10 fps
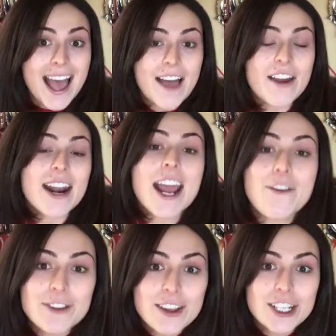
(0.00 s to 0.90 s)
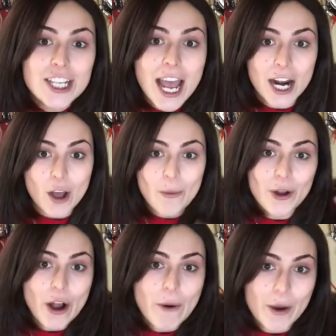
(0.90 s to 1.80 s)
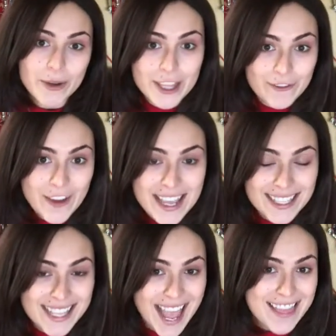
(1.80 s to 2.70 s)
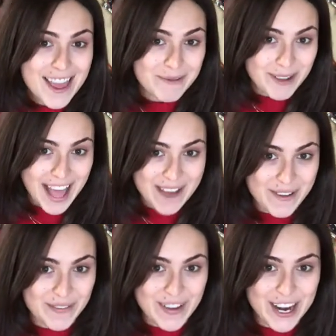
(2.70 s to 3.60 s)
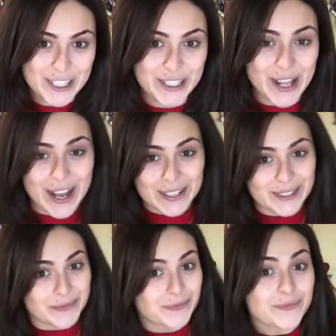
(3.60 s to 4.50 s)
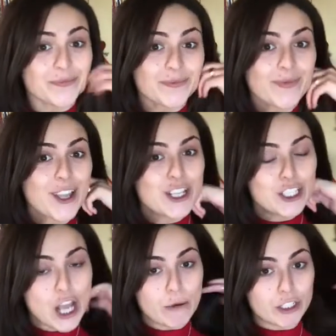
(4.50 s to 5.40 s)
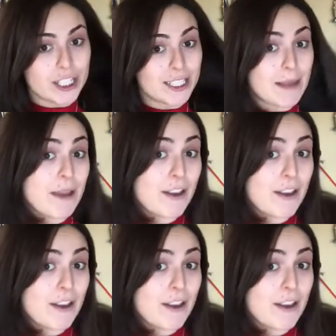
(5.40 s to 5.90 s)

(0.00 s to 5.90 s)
And then after the shadow, we'll go on with the face and then we'll have a finished look. So just some